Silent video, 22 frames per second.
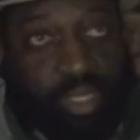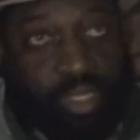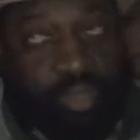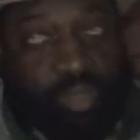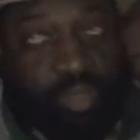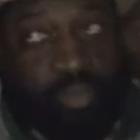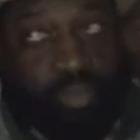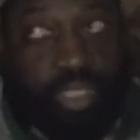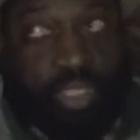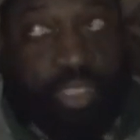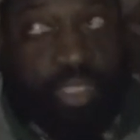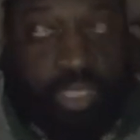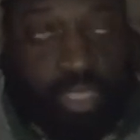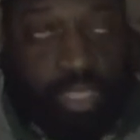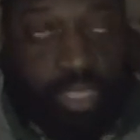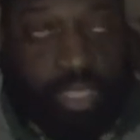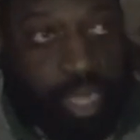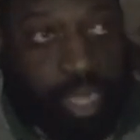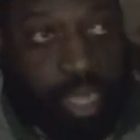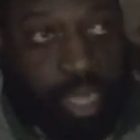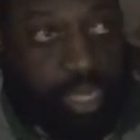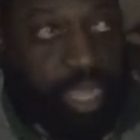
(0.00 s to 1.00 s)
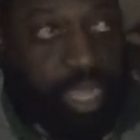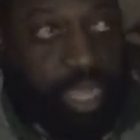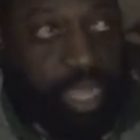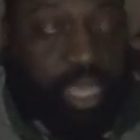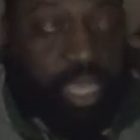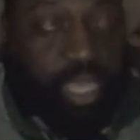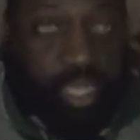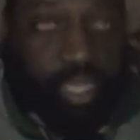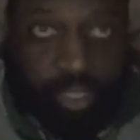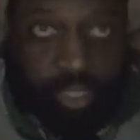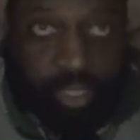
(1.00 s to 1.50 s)
with these cloudy
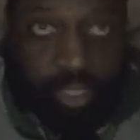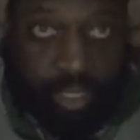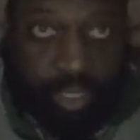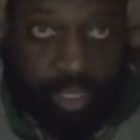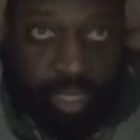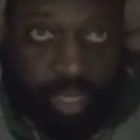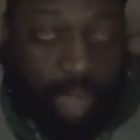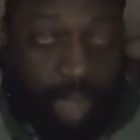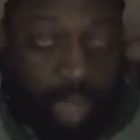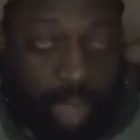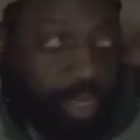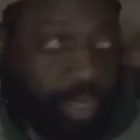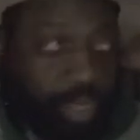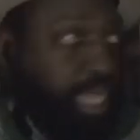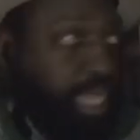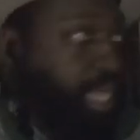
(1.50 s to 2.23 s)
days, I wouldn't have